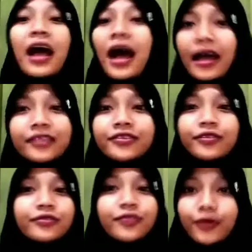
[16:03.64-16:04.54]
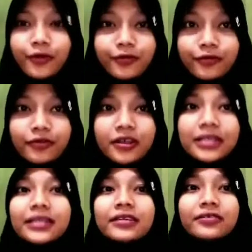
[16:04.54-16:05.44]
I don't know
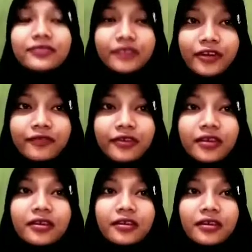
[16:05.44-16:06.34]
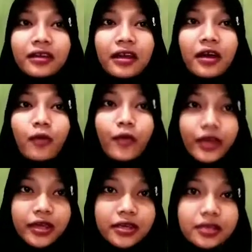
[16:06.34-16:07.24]
the traffic way,
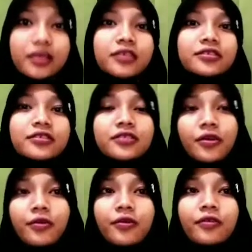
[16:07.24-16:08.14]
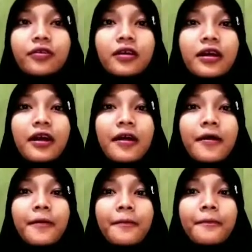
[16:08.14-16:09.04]
so
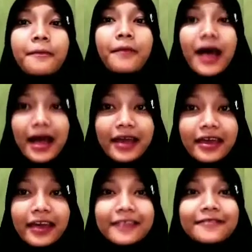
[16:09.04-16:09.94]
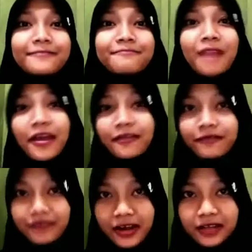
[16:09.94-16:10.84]
I and my
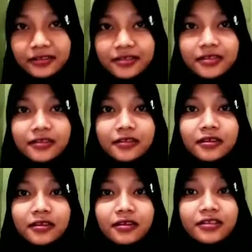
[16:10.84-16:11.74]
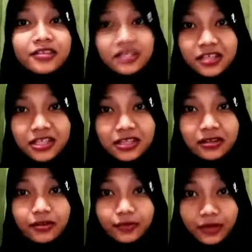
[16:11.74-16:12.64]
friends did
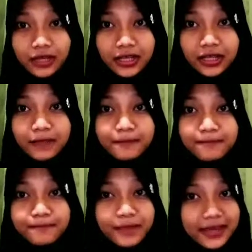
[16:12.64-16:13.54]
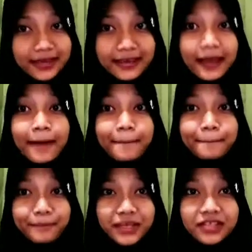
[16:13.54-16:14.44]
really big
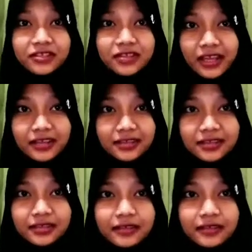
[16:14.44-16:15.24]
mistakes.